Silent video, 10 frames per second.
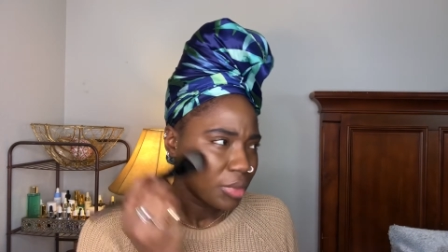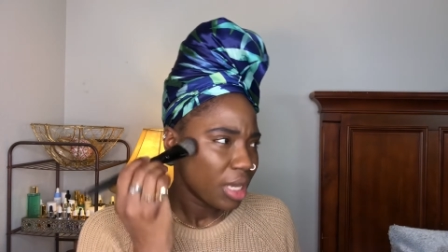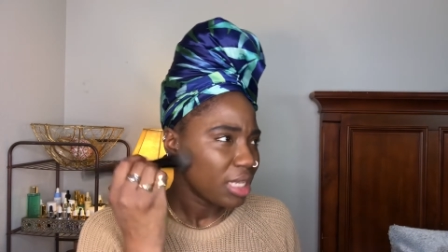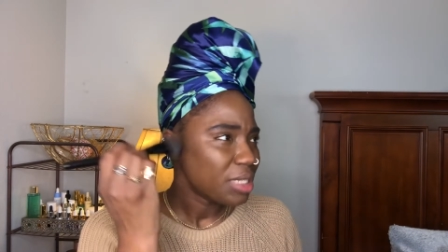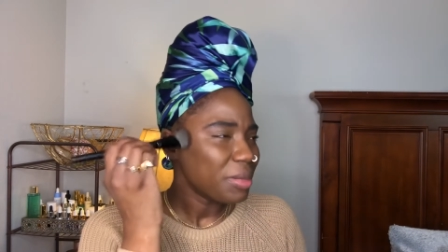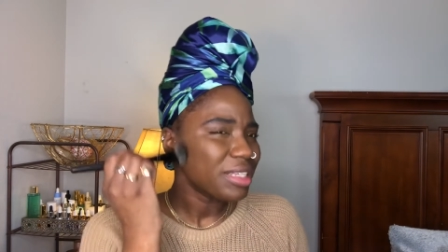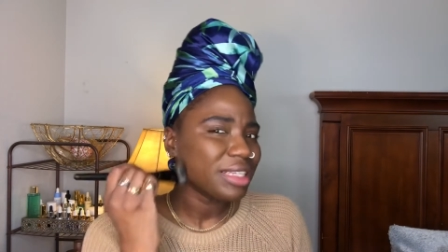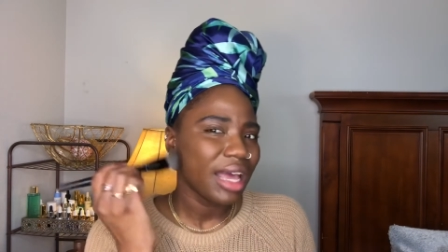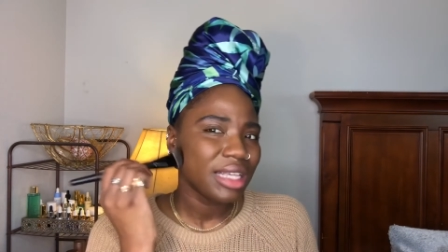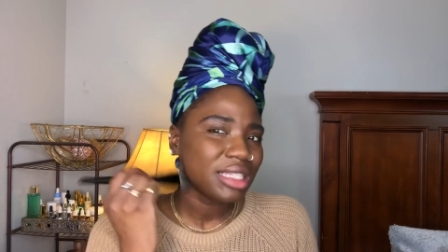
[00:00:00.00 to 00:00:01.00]
It smells
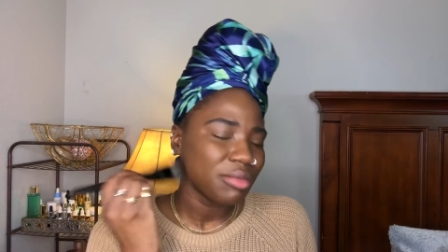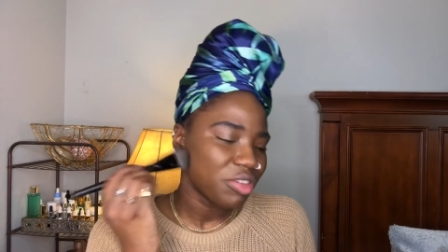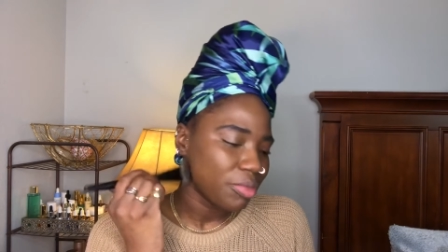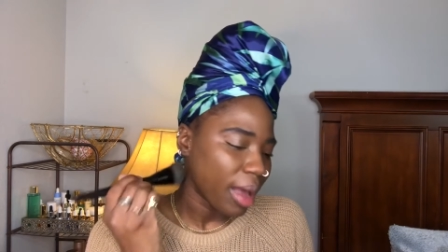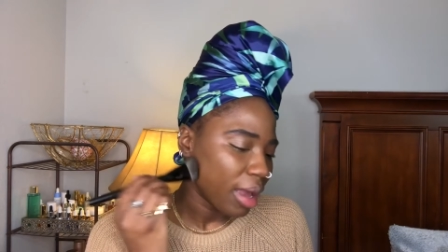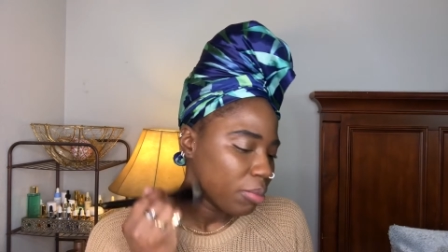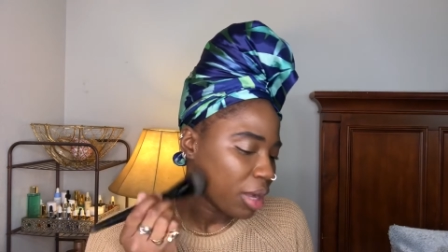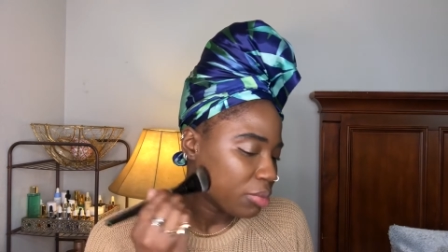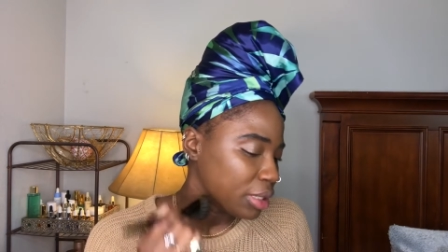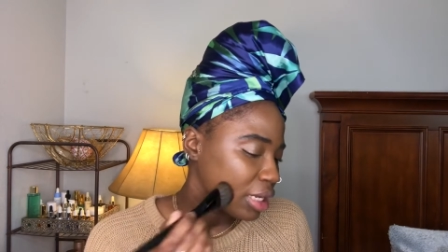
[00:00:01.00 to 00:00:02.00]
like some of my
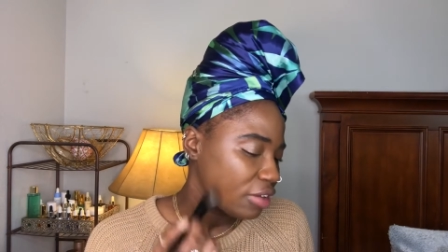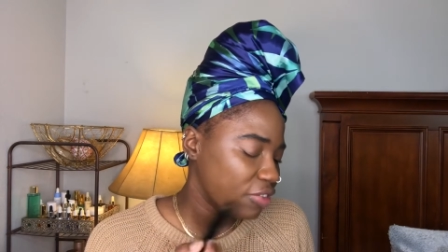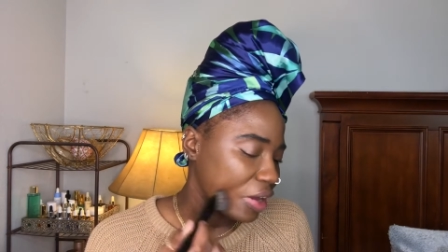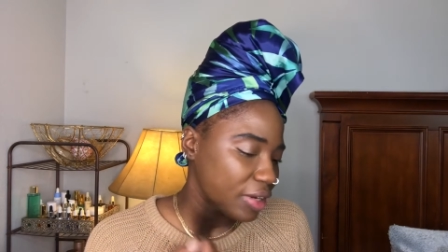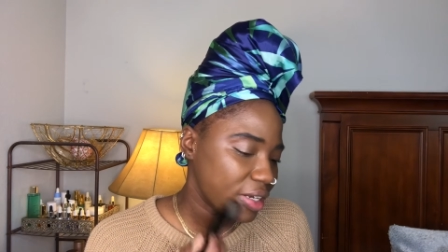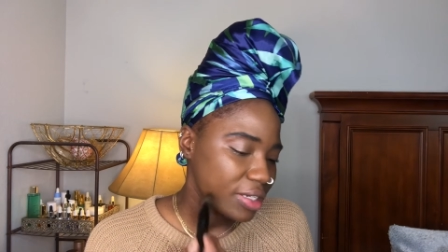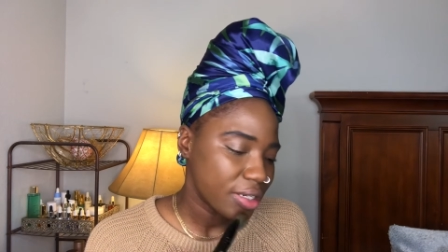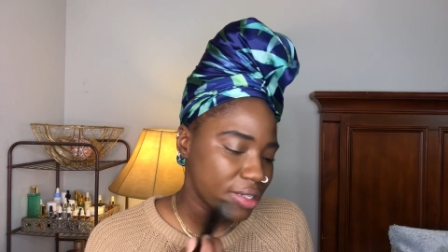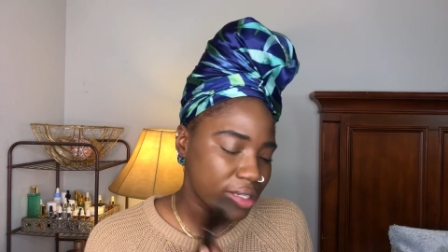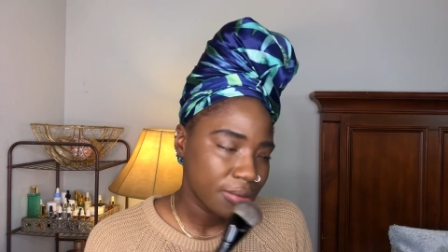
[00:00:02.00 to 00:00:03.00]
Maybelline
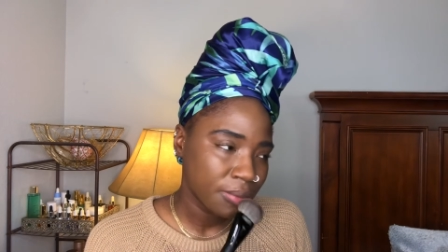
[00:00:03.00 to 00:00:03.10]
foundations.